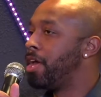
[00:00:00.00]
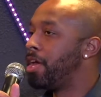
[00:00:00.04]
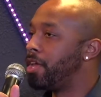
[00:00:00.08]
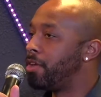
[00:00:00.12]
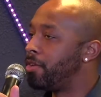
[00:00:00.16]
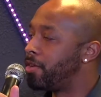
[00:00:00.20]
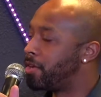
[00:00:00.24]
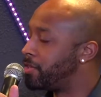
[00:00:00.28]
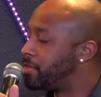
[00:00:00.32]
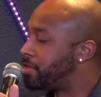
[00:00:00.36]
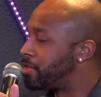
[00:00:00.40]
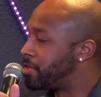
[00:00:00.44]

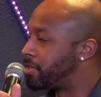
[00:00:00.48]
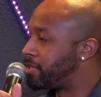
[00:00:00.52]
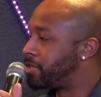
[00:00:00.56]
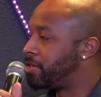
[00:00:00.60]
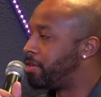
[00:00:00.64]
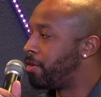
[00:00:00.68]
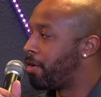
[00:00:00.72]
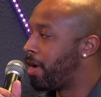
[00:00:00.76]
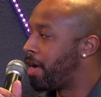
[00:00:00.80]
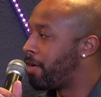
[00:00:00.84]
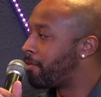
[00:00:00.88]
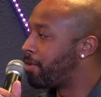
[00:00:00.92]
You can just,
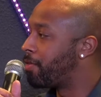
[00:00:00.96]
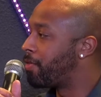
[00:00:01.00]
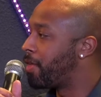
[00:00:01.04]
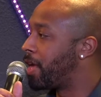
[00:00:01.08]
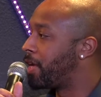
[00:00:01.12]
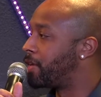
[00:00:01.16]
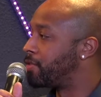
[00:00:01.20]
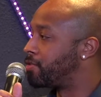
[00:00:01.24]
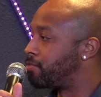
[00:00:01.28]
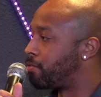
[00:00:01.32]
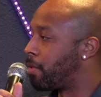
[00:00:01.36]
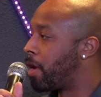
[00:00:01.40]

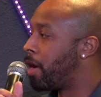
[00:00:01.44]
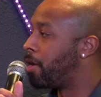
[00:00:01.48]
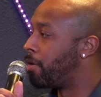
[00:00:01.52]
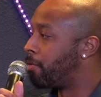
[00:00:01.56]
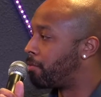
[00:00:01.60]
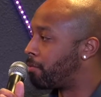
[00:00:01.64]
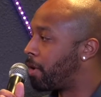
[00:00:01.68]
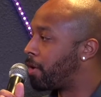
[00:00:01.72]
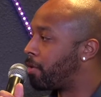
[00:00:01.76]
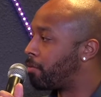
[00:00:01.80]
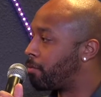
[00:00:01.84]
everything is run